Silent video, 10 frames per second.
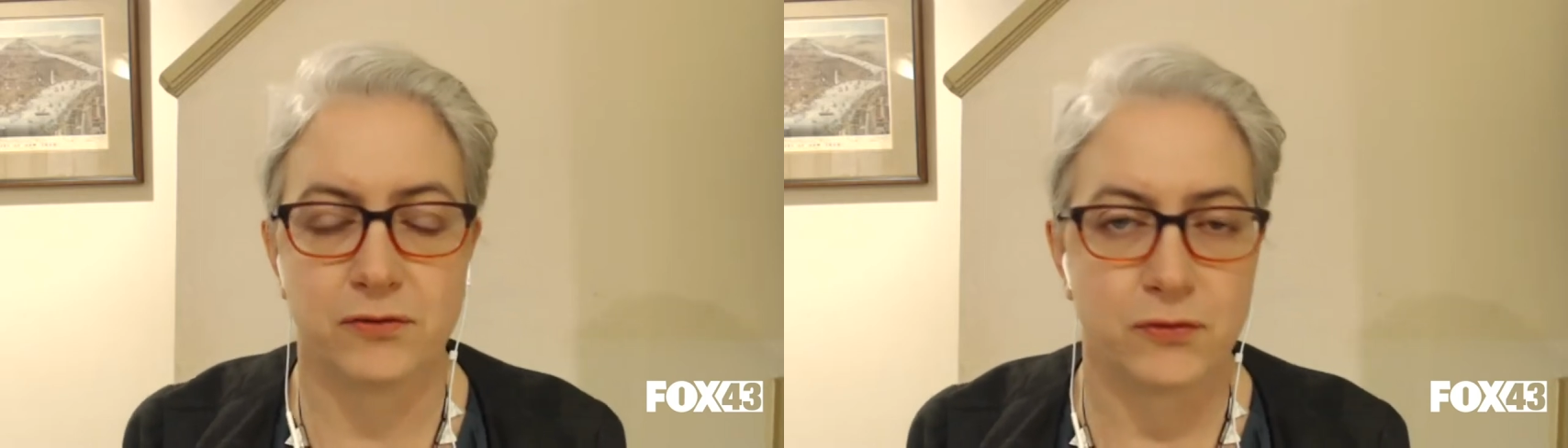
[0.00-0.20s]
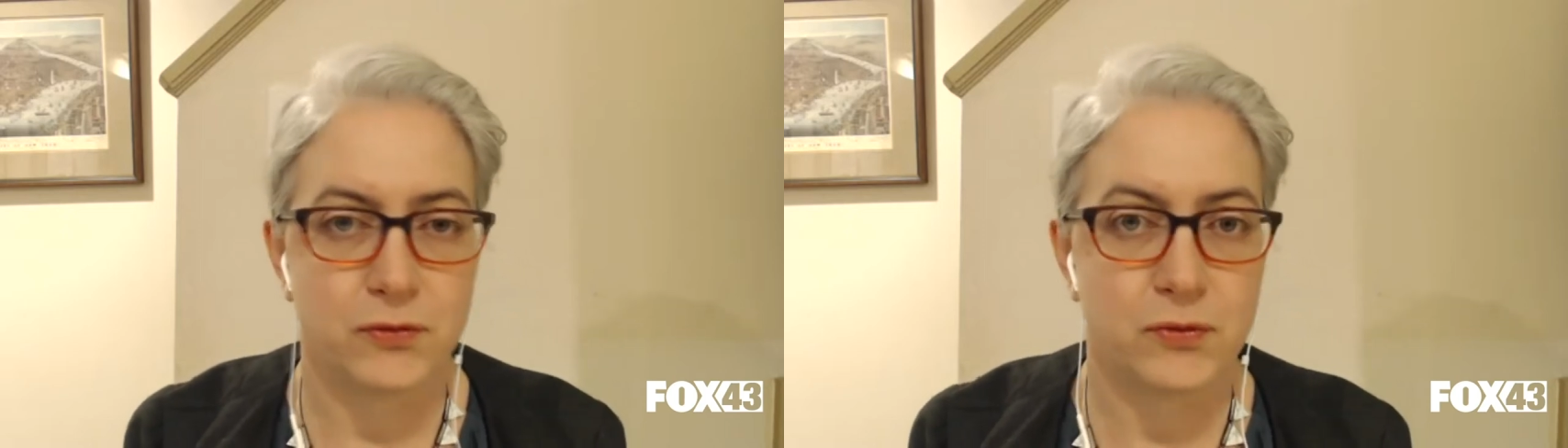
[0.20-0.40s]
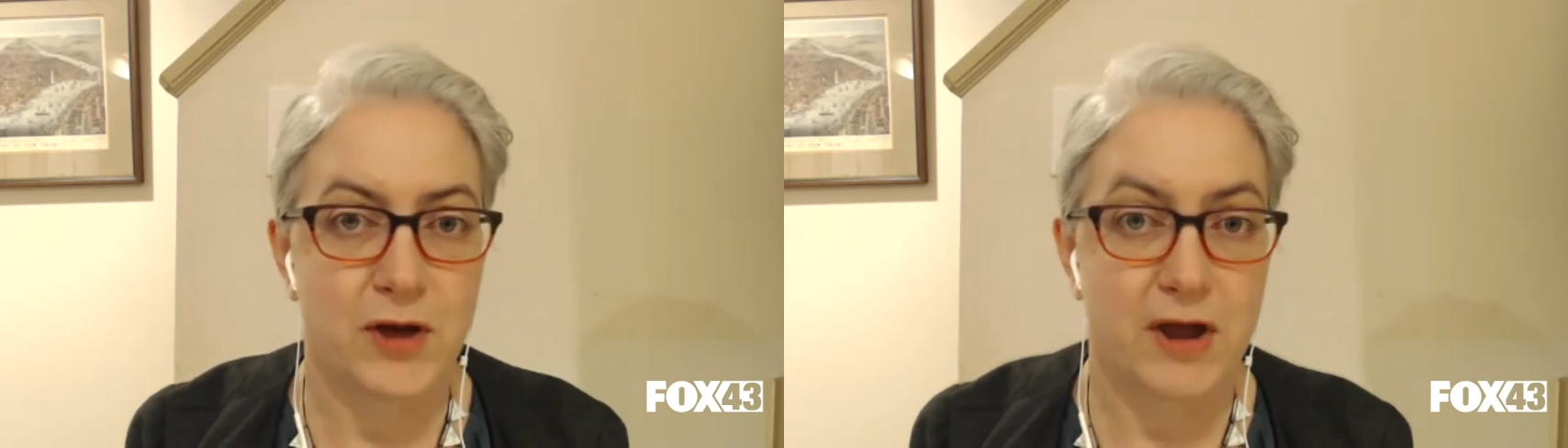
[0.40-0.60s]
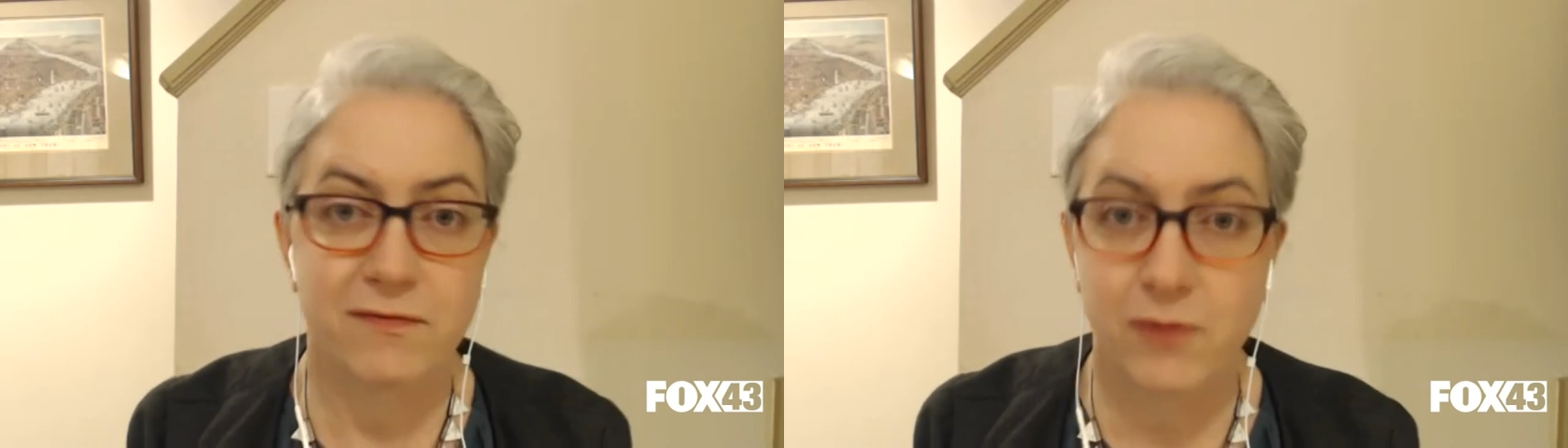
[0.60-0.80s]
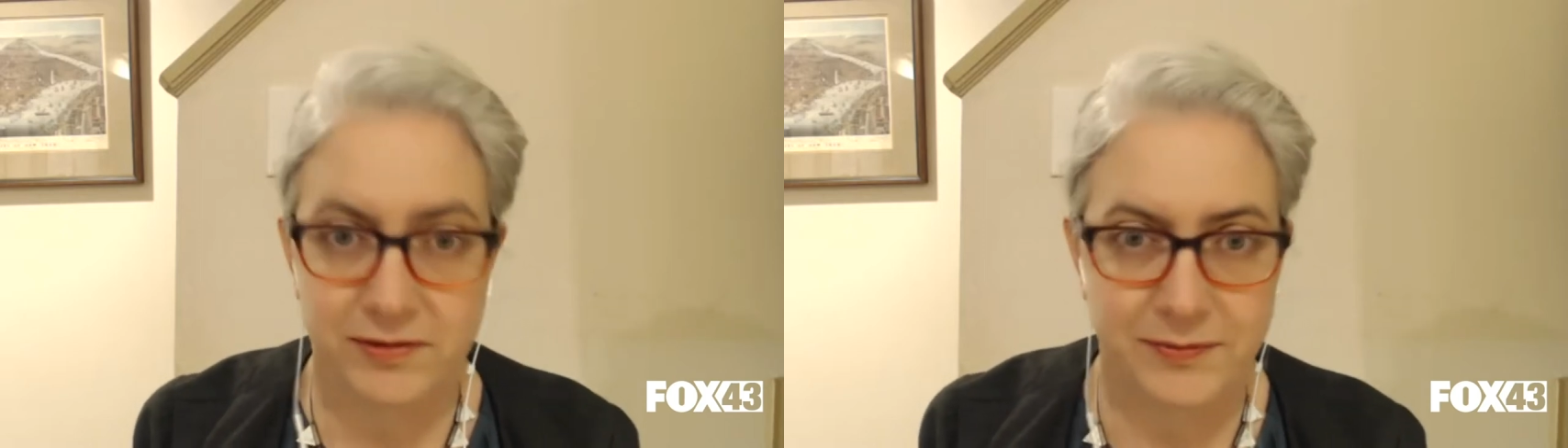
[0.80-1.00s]
to Air
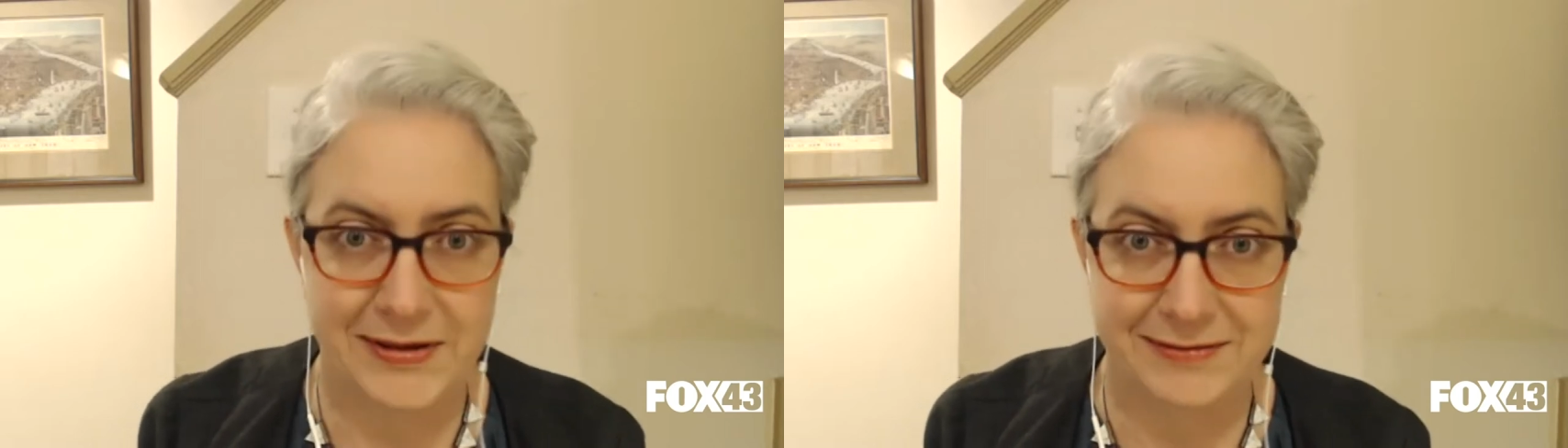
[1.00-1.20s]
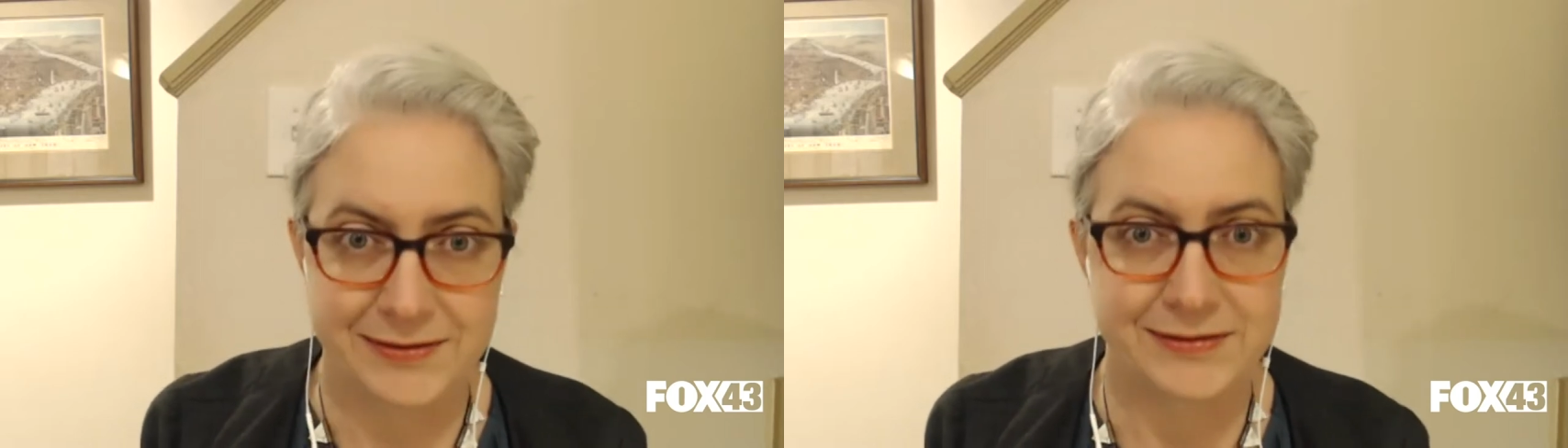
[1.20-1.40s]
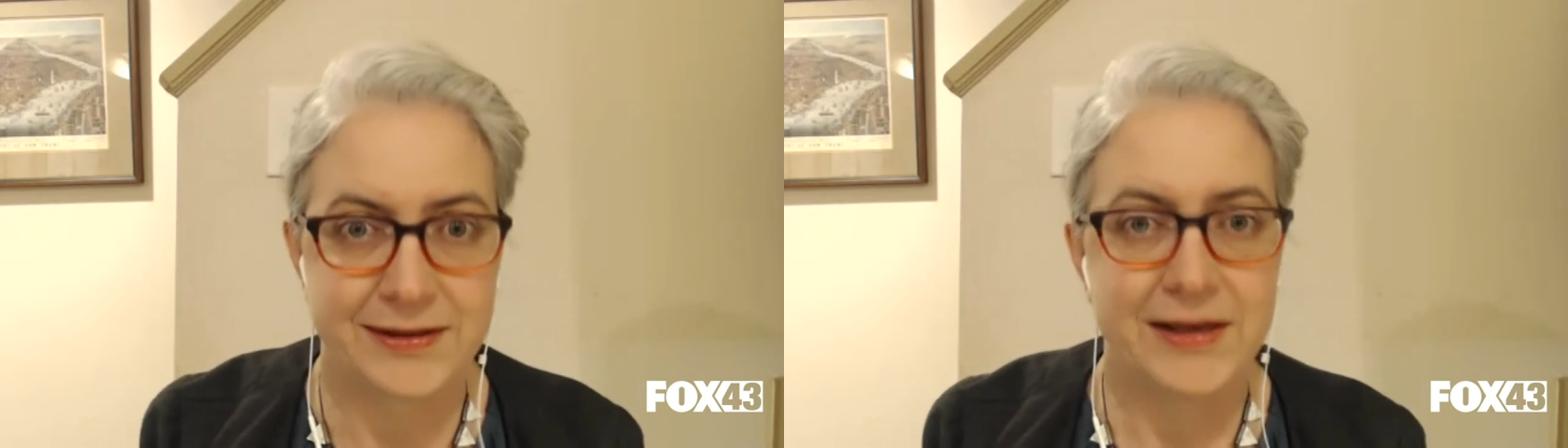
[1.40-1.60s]
Force bases